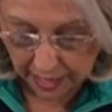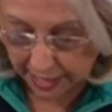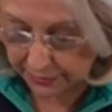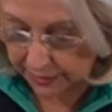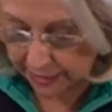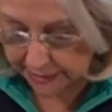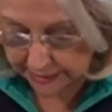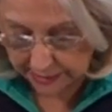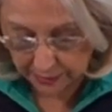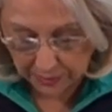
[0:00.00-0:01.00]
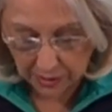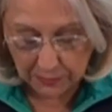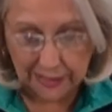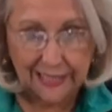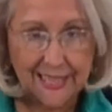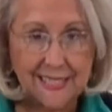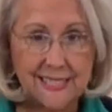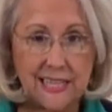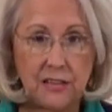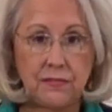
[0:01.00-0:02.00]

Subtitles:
And the nice thing about my lids is they